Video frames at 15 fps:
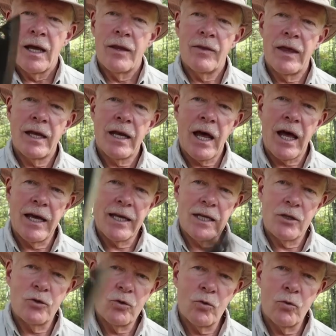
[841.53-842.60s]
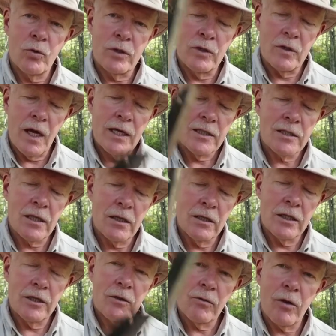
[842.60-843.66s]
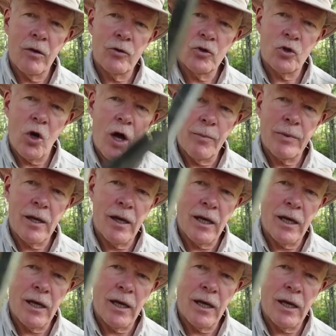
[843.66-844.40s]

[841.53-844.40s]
that I can do nice little chop